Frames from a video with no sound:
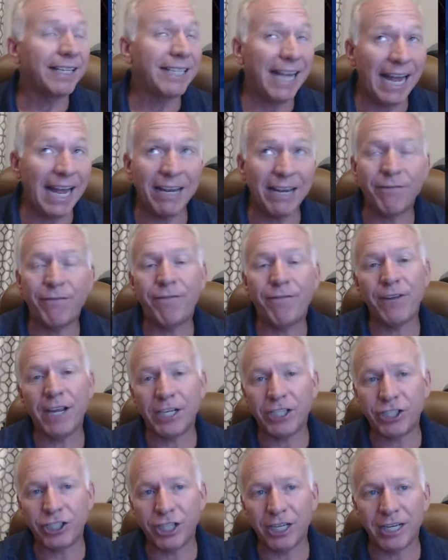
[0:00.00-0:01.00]
Again, and
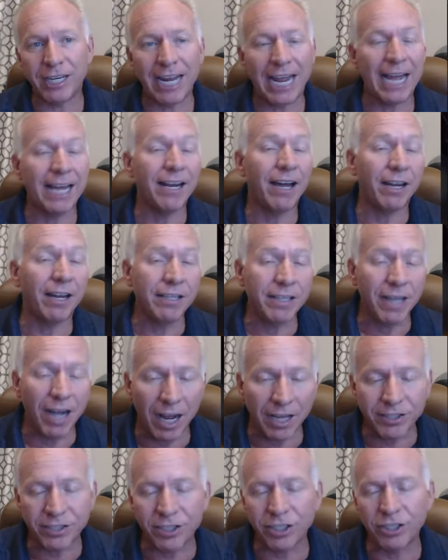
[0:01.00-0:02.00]
announces a new federal data